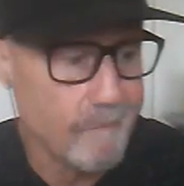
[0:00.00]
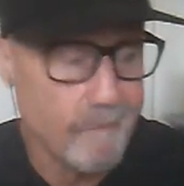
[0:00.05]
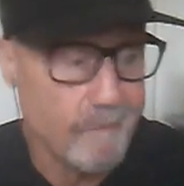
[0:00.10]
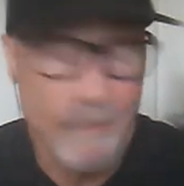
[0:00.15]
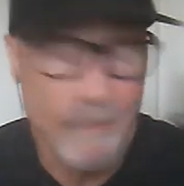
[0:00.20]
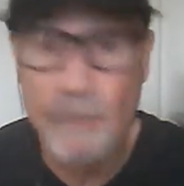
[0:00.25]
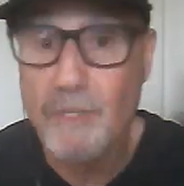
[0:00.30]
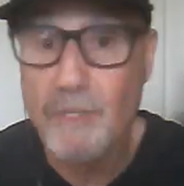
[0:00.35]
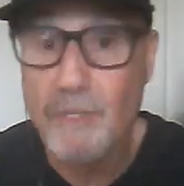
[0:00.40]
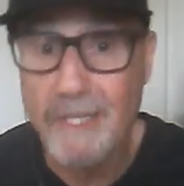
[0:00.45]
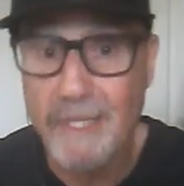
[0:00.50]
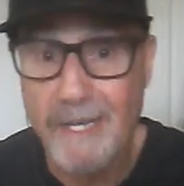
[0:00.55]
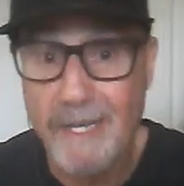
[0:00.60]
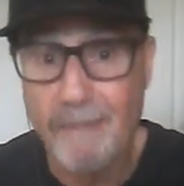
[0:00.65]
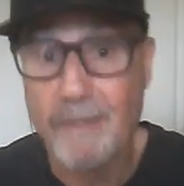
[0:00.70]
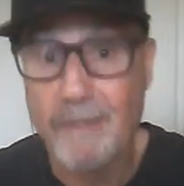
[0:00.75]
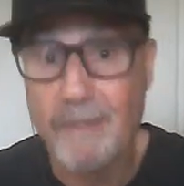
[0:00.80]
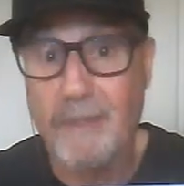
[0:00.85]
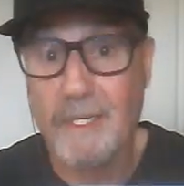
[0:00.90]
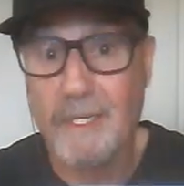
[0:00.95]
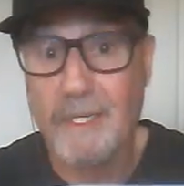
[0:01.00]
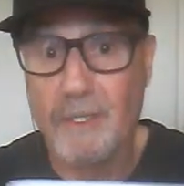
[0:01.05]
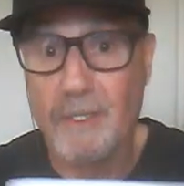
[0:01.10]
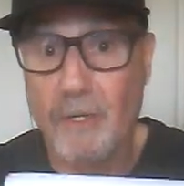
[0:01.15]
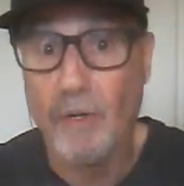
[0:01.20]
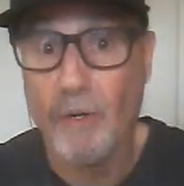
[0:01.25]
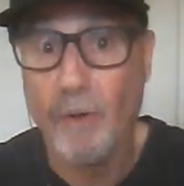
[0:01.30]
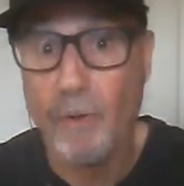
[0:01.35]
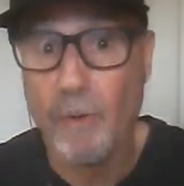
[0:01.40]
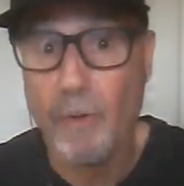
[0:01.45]
mostly everything's a
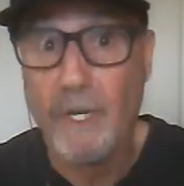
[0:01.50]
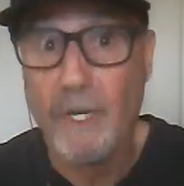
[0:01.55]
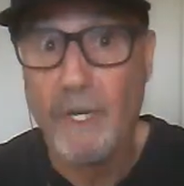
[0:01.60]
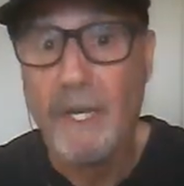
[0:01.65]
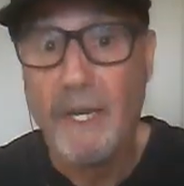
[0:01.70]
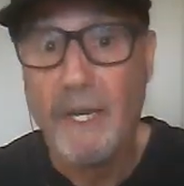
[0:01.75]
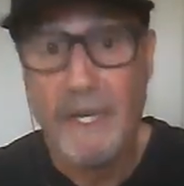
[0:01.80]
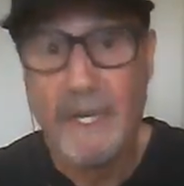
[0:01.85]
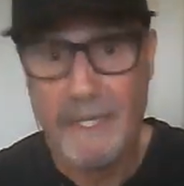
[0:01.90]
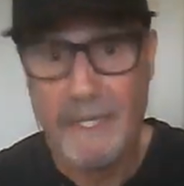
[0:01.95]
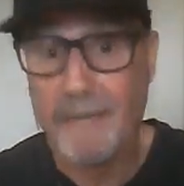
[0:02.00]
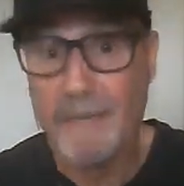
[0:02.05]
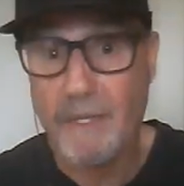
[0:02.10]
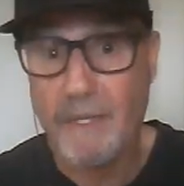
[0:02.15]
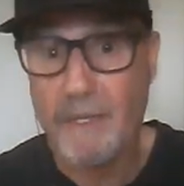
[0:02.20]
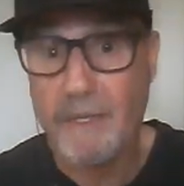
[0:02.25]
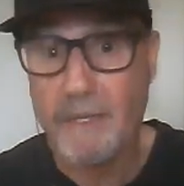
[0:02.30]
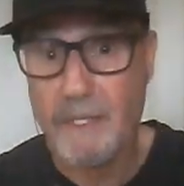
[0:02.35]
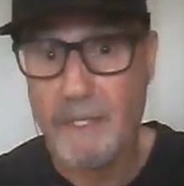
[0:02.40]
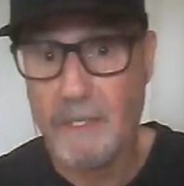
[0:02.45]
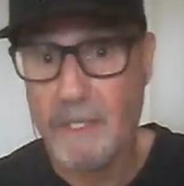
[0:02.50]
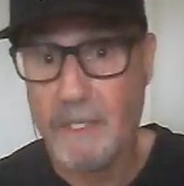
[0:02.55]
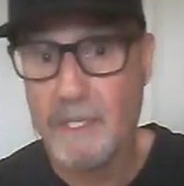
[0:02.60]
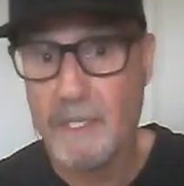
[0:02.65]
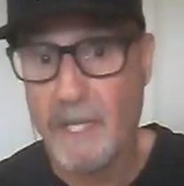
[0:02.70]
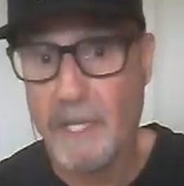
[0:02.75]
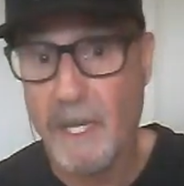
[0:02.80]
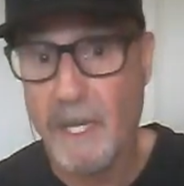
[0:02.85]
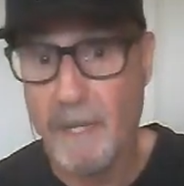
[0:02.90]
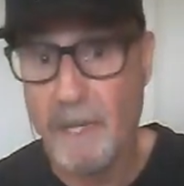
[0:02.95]
cult and everything's a
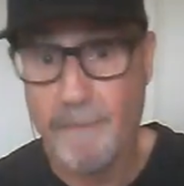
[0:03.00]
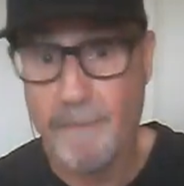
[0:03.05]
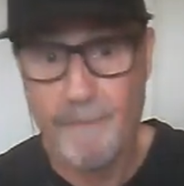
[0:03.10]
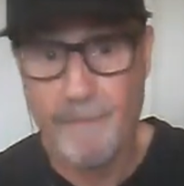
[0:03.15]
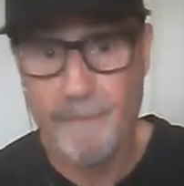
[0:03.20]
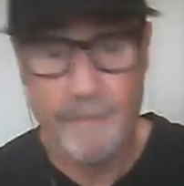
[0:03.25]
scam.